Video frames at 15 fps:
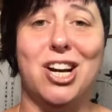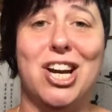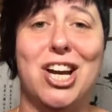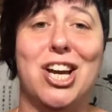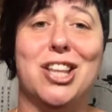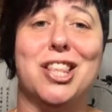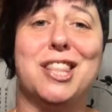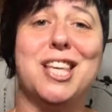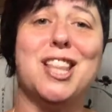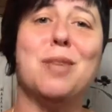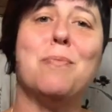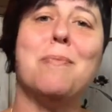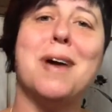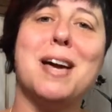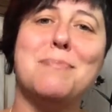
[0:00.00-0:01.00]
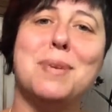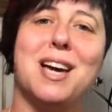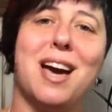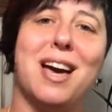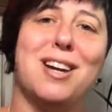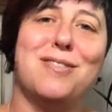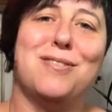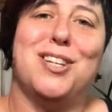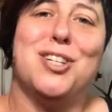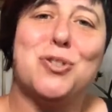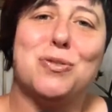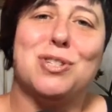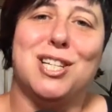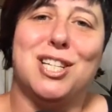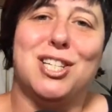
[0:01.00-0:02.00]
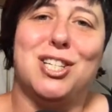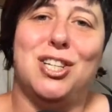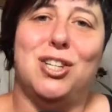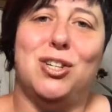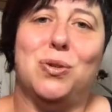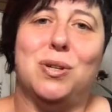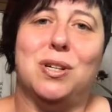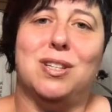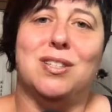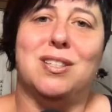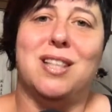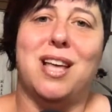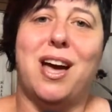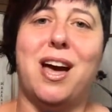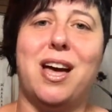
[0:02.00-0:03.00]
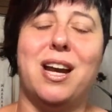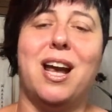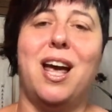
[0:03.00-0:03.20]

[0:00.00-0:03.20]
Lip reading: The thing that might be kind of interesting to you is that